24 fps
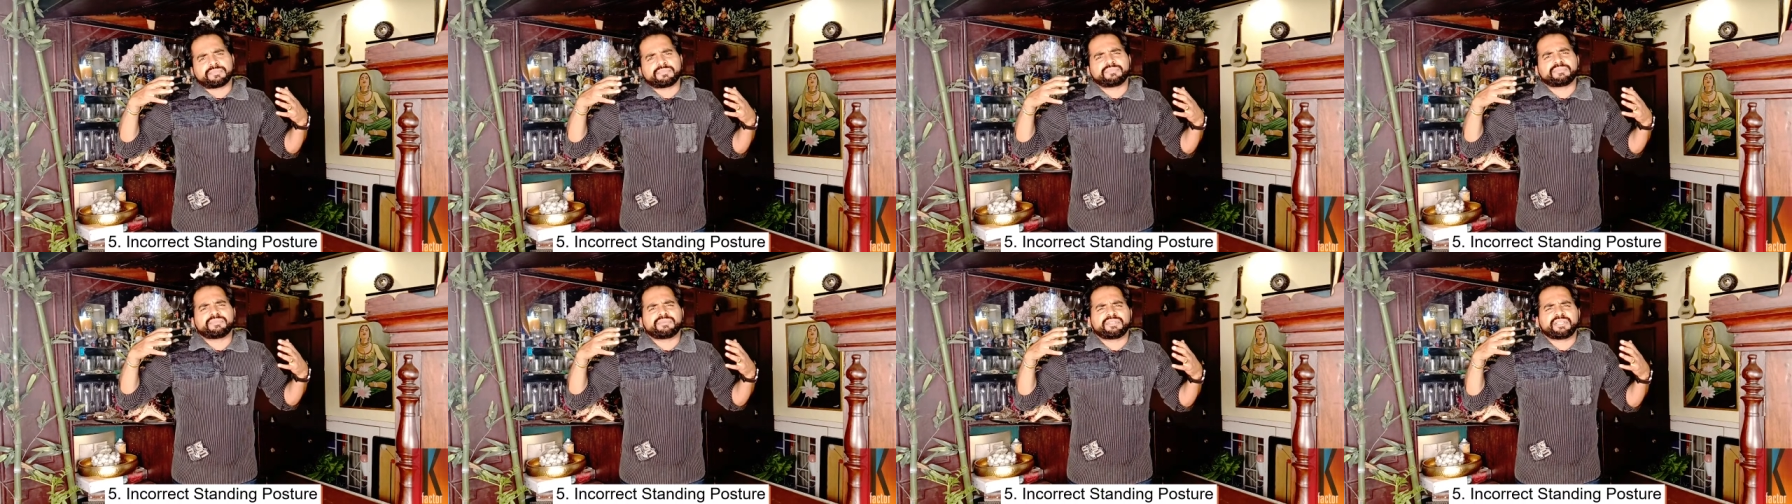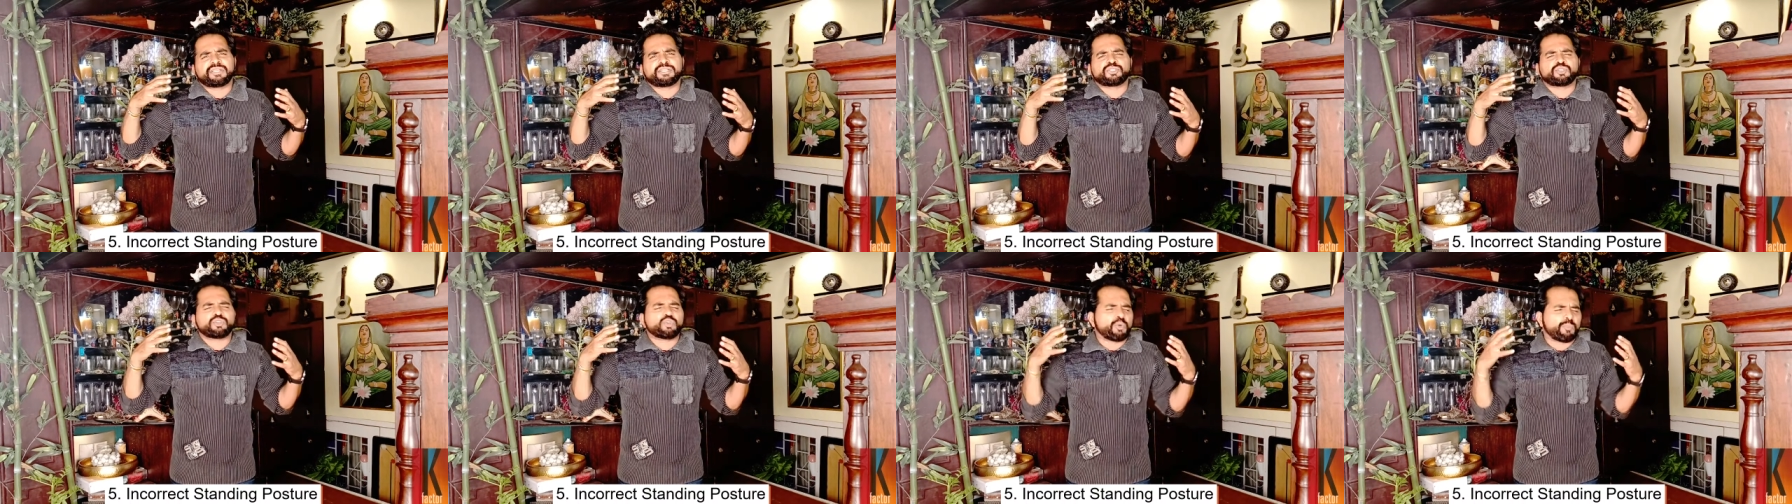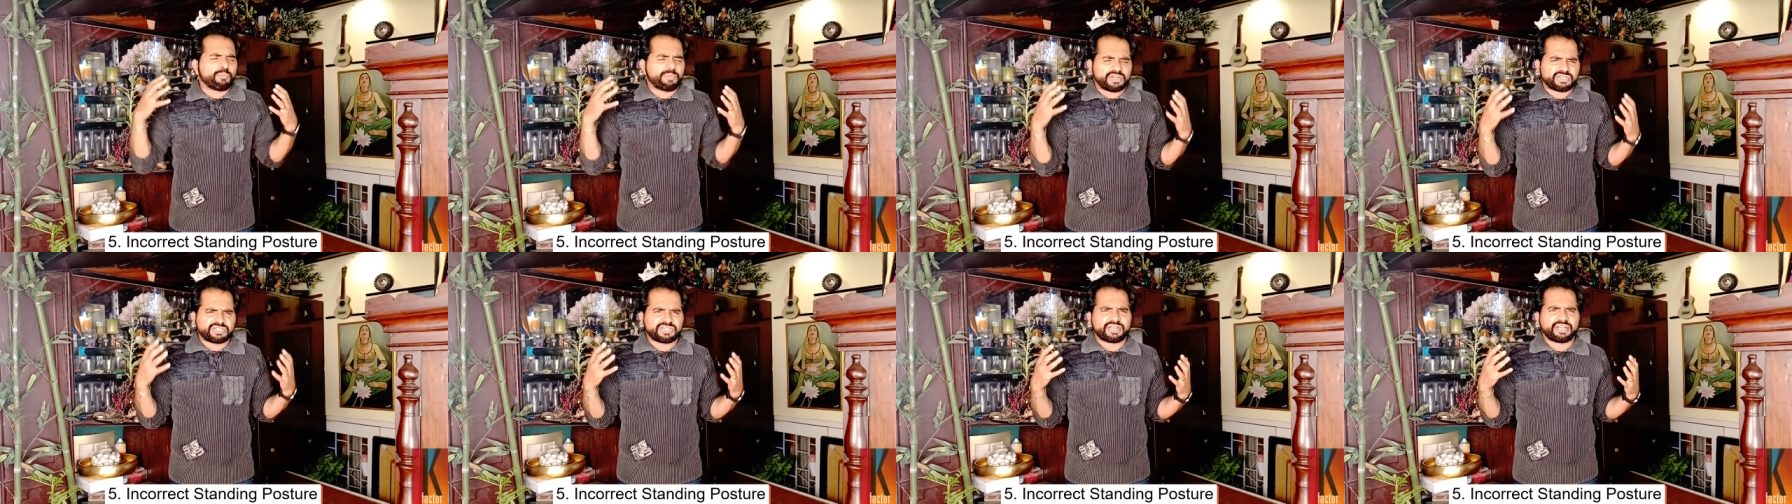There's no
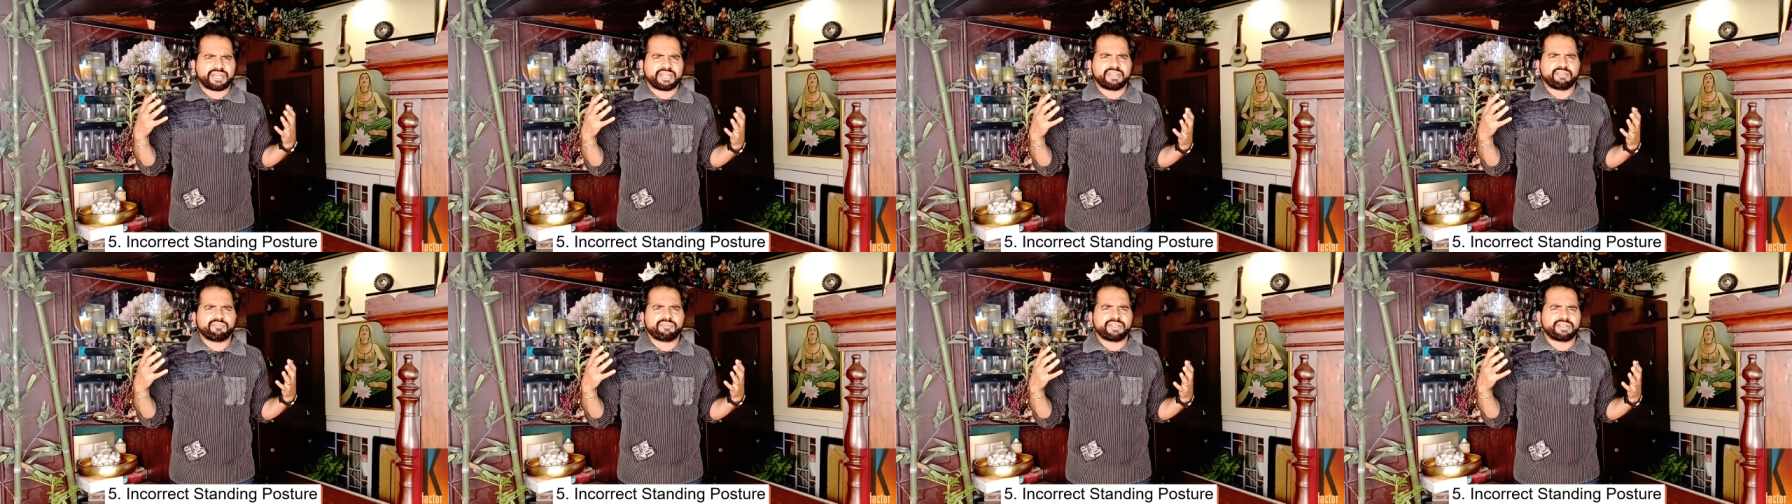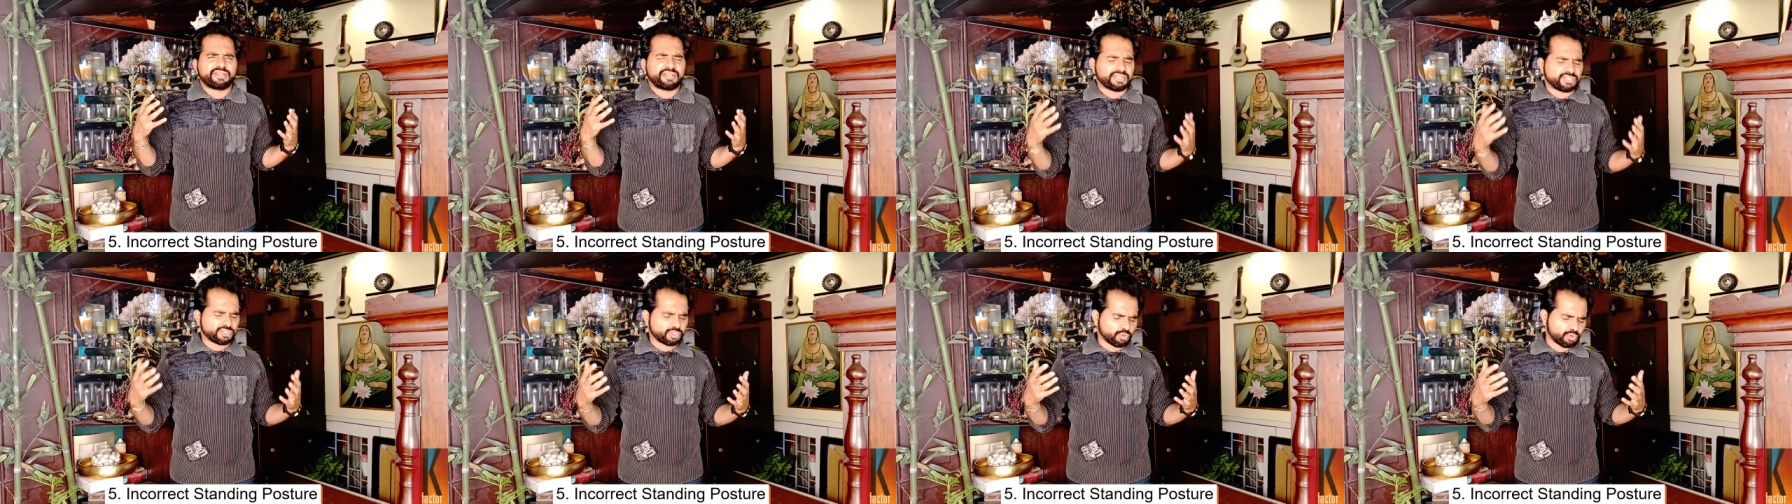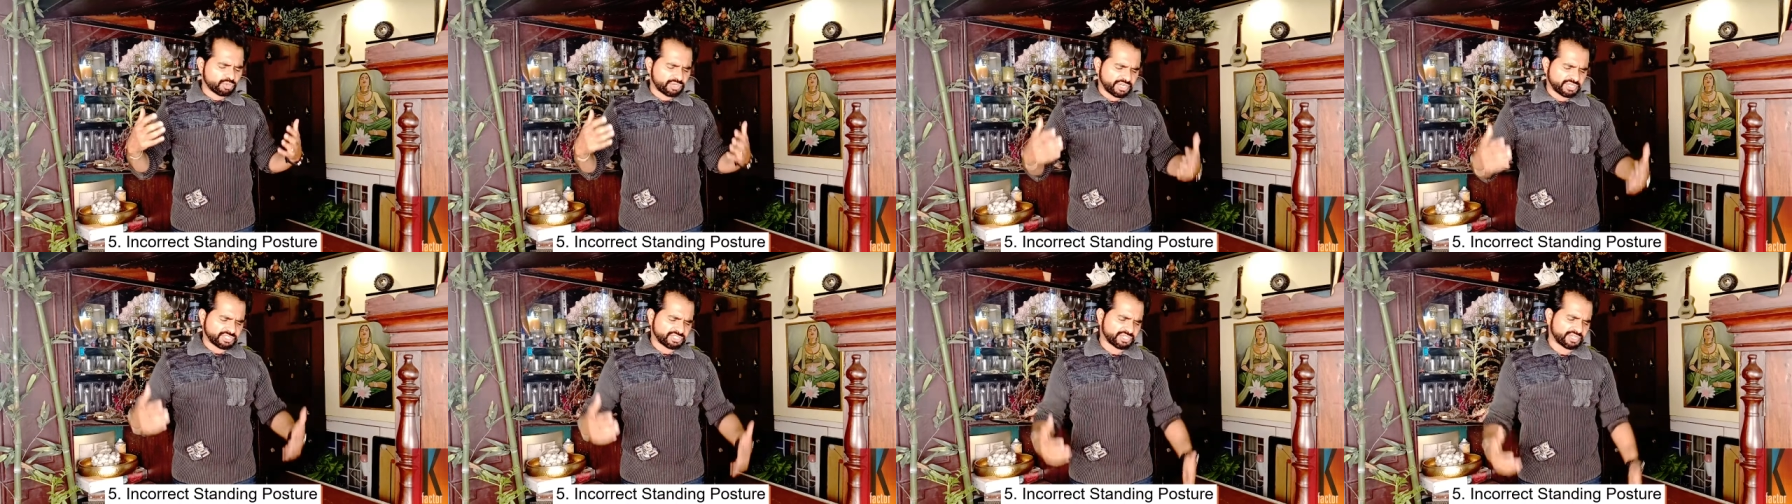pressure anywhere, there's no
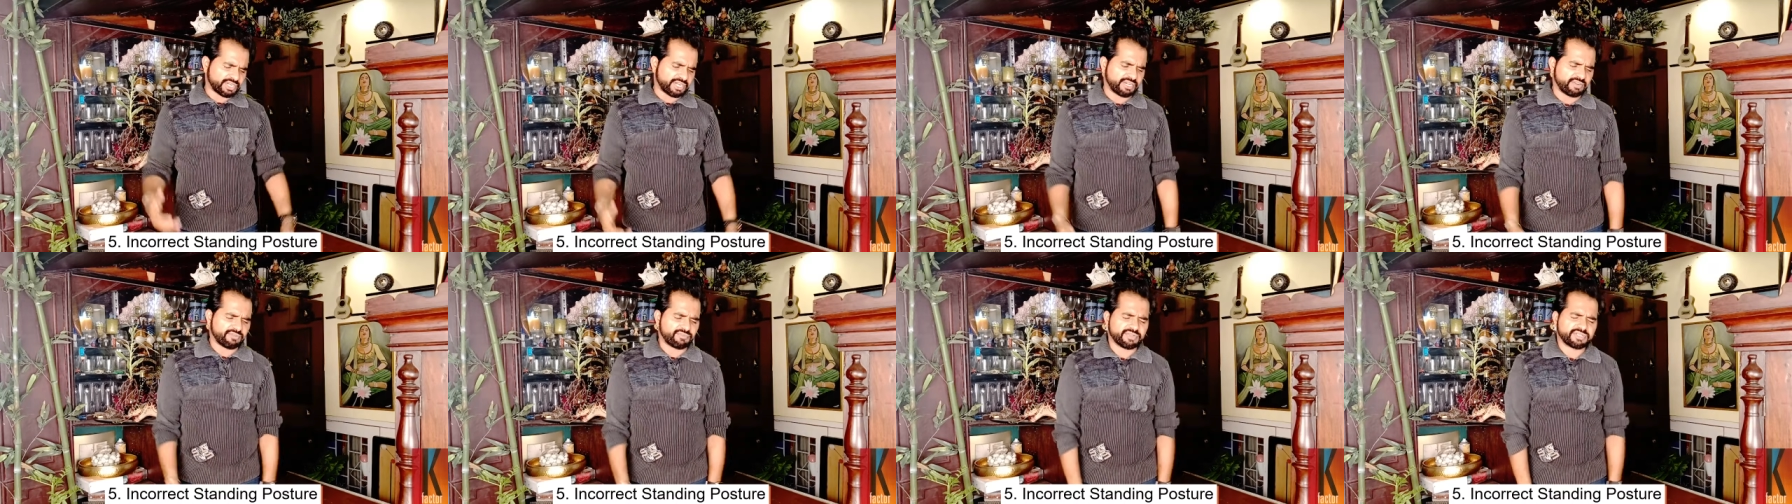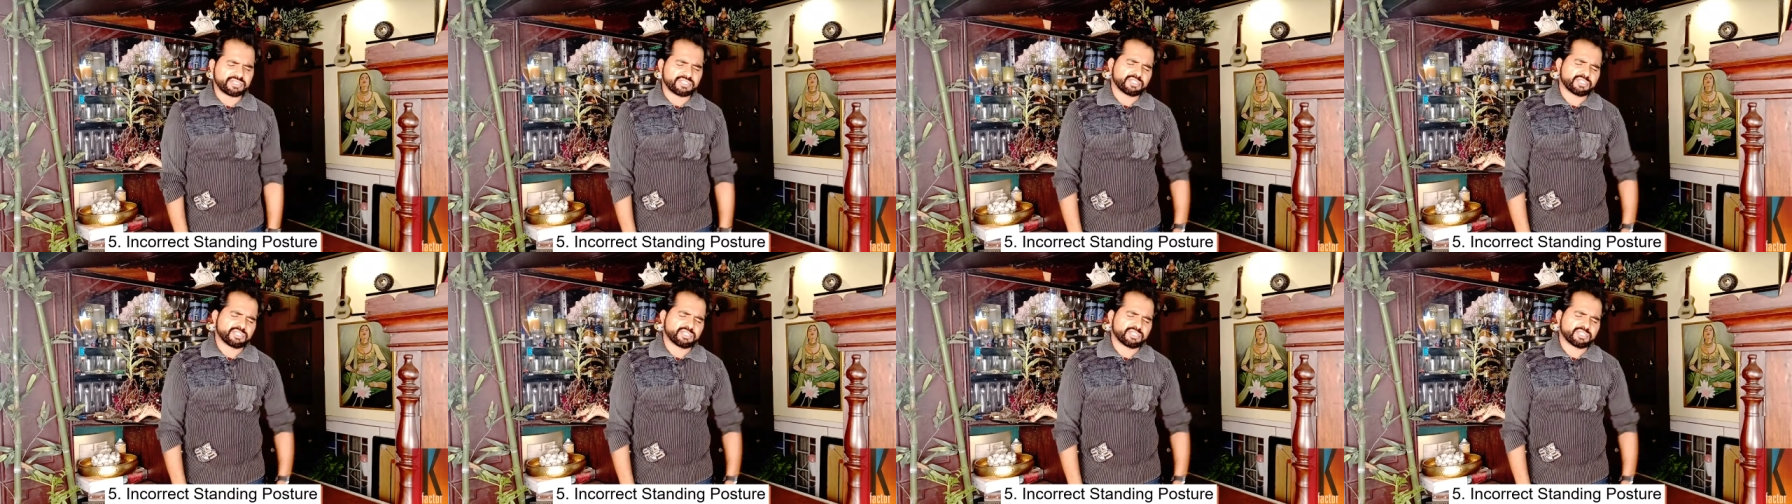tension anywhere.